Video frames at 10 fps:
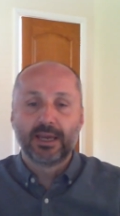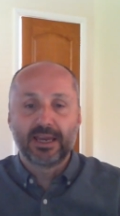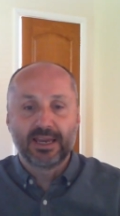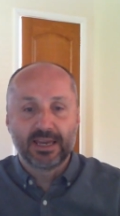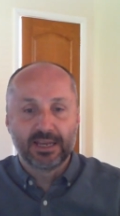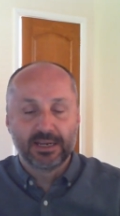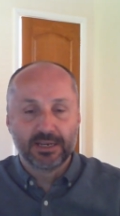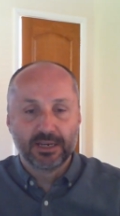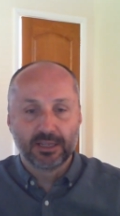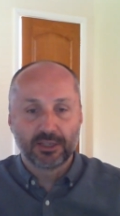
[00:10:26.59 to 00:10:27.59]

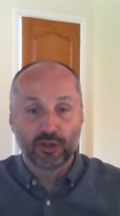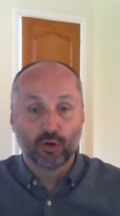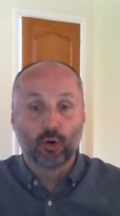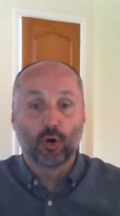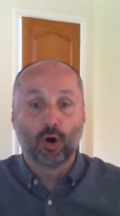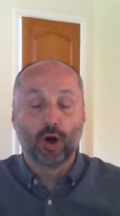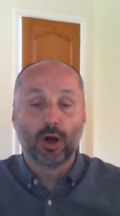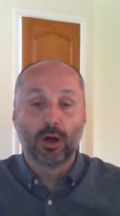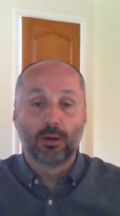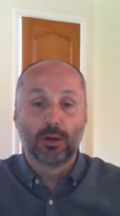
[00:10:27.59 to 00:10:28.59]
in your